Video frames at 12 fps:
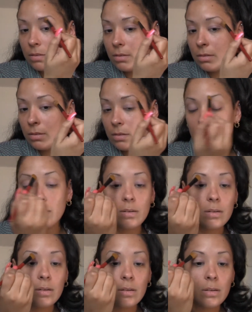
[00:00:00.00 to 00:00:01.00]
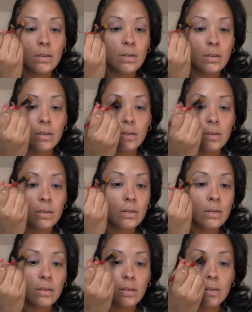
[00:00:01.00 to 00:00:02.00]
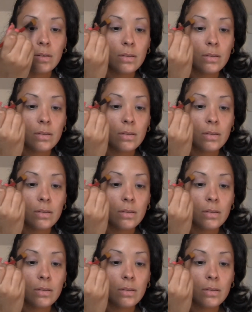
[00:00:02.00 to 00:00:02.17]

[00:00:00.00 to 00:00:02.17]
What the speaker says: [no speech]